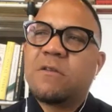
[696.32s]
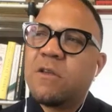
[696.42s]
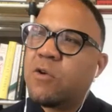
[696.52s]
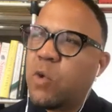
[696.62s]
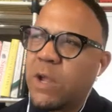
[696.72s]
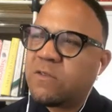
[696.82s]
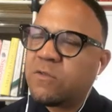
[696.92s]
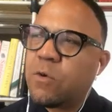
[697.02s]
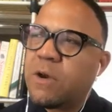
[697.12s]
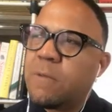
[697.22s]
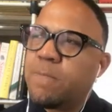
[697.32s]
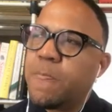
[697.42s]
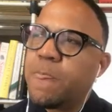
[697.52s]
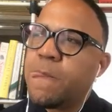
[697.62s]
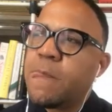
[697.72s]
tell you a quick story,
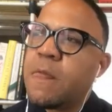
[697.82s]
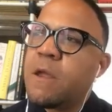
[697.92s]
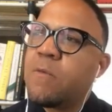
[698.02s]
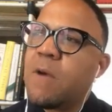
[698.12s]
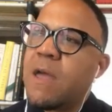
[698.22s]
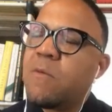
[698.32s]
Ryan.